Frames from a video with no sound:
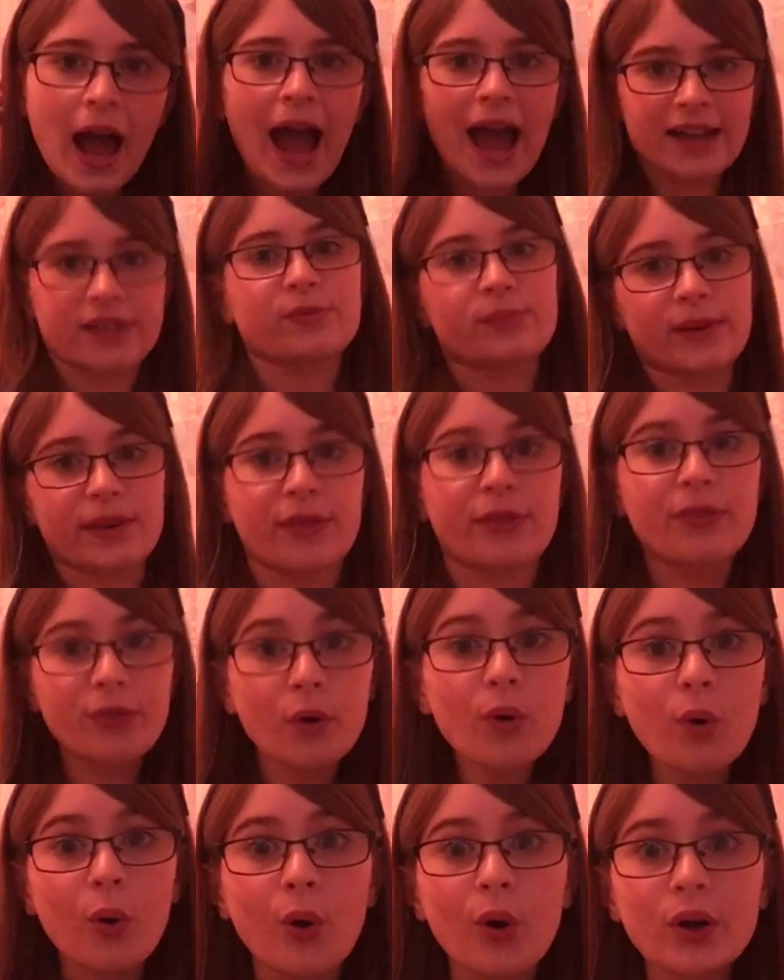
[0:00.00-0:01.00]
as we
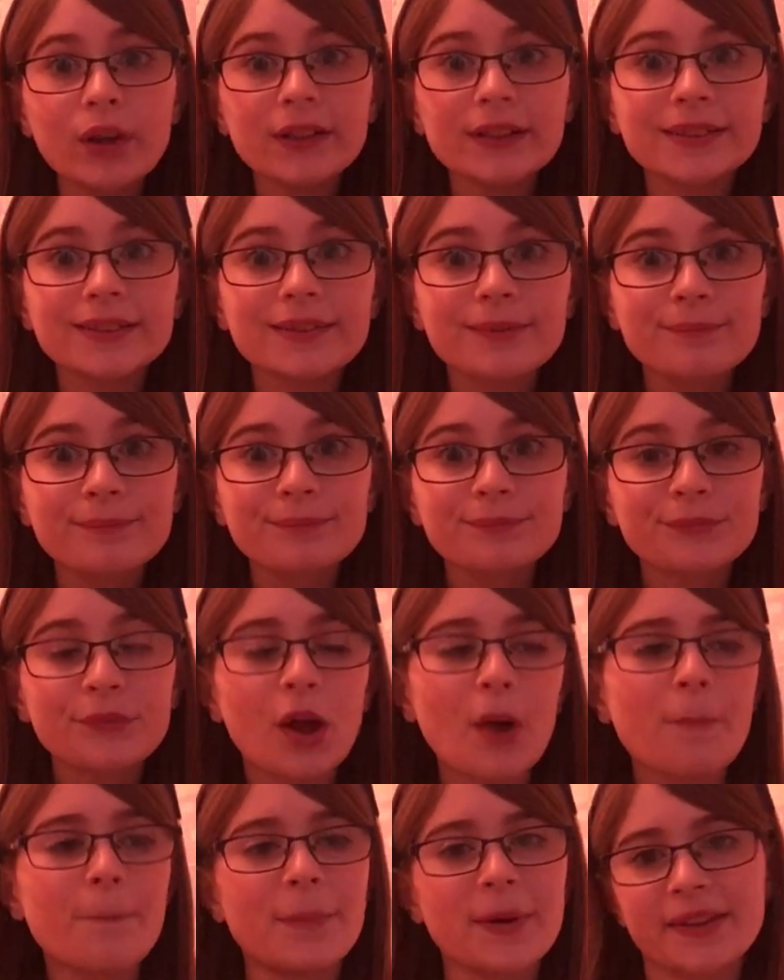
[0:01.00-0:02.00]
thought,
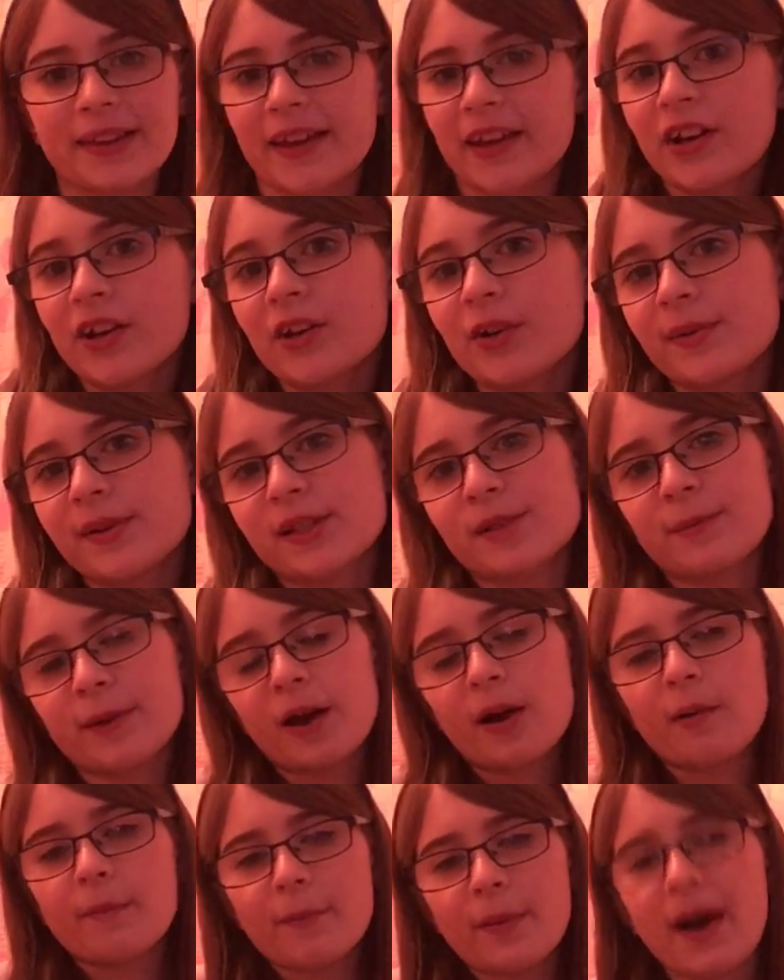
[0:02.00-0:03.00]
but they could always
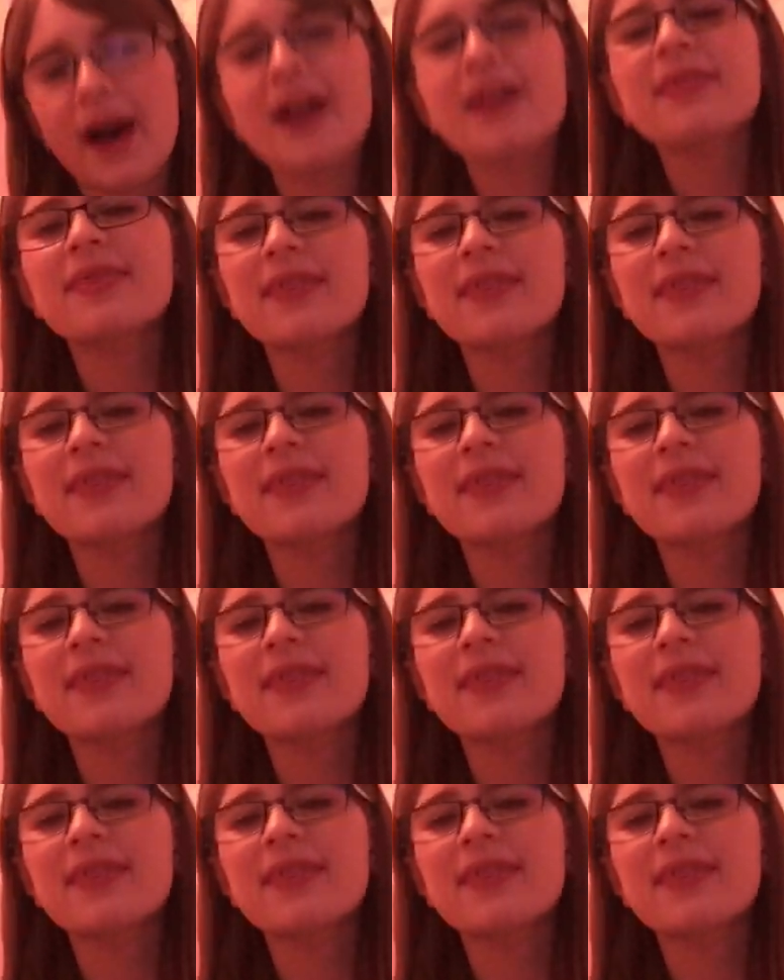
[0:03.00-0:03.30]
split, but I